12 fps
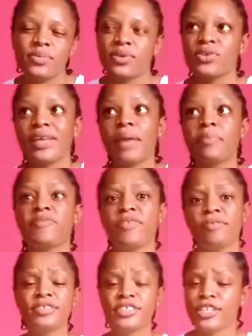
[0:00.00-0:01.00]
because I'm a
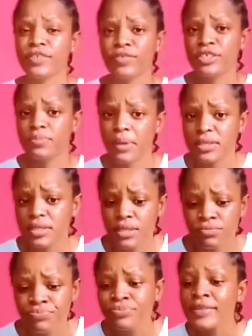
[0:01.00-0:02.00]
very generous
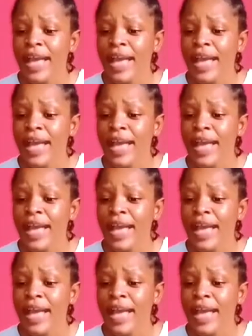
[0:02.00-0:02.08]
person.